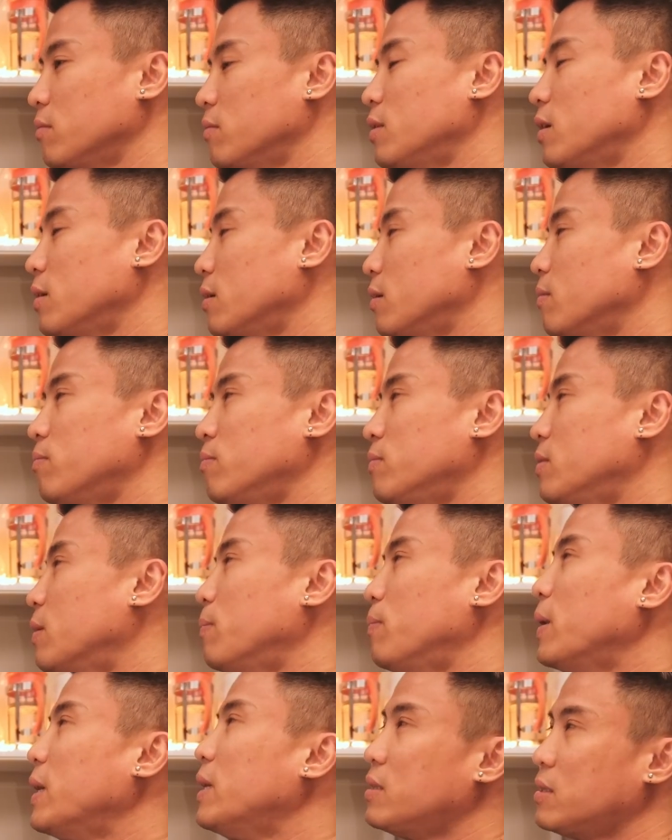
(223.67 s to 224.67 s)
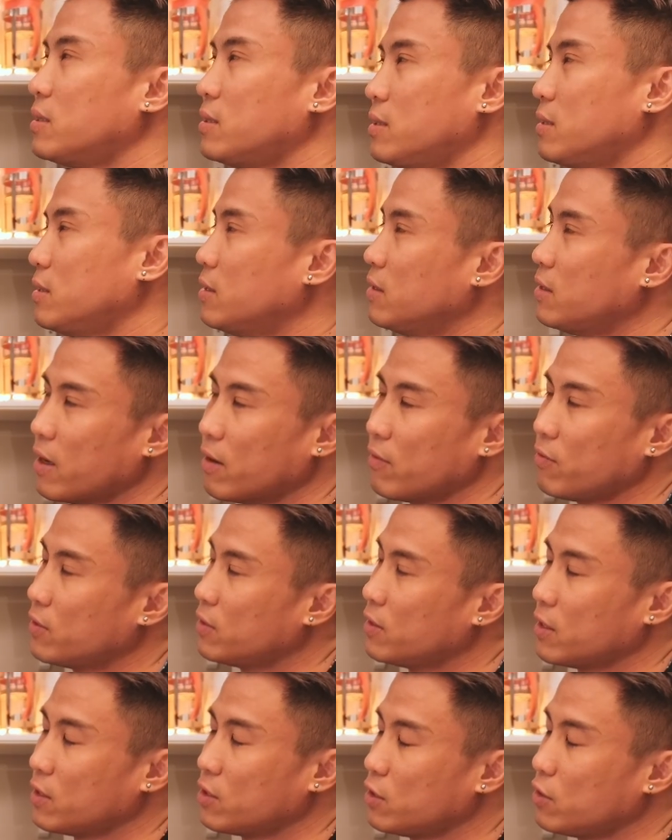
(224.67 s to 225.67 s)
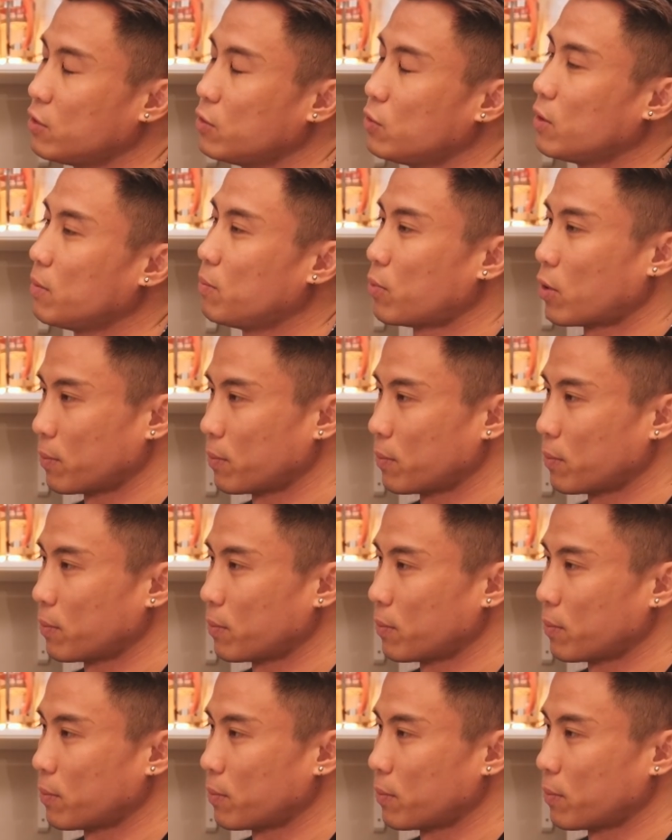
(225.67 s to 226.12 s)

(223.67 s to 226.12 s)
the base, they haven't actually do it